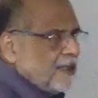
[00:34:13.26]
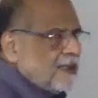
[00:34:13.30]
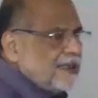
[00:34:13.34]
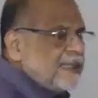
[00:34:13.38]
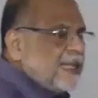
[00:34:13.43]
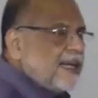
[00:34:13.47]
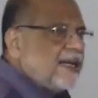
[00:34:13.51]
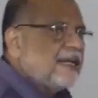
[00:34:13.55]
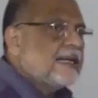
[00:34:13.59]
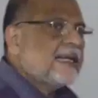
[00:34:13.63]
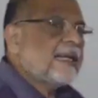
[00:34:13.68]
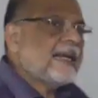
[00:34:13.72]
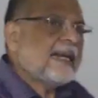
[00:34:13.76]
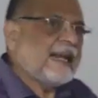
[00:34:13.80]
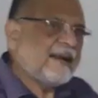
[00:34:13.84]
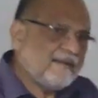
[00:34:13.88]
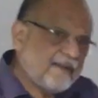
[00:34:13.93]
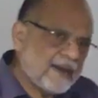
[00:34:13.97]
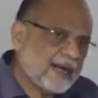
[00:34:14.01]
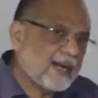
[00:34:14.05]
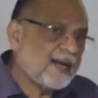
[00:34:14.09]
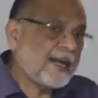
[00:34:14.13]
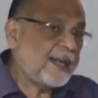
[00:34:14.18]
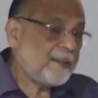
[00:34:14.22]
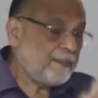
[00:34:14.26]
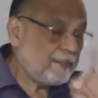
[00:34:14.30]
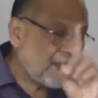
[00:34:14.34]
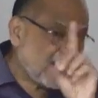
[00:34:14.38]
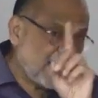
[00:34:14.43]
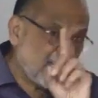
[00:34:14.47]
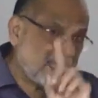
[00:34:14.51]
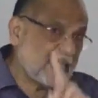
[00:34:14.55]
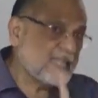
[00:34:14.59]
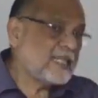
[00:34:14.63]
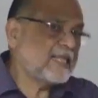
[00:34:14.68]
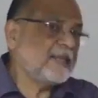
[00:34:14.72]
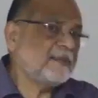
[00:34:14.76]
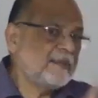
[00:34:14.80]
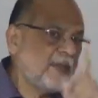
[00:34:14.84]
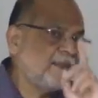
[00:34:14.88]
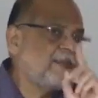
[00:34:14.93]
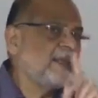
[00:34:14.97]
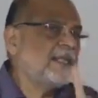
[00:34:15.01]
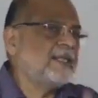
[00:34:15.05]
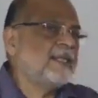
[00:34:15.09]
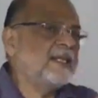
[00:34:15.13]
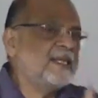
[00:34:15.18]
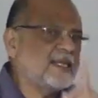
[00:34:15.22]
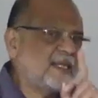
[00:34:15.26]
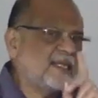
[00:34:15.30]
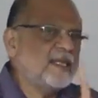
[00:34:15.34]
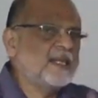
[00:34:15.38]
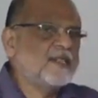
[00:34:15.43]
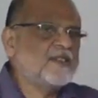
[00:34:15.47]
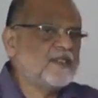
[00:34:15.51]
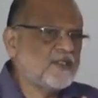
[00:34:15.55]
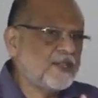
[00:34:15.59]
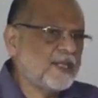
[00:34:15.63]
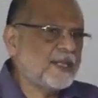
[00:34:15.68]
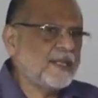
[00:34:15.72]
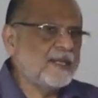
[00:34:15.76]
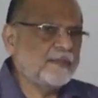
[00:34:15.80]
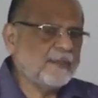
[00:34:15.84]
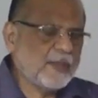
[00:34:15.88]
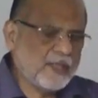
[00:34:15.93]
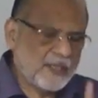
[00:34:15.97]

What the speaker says: they cleverly, please remember these things children,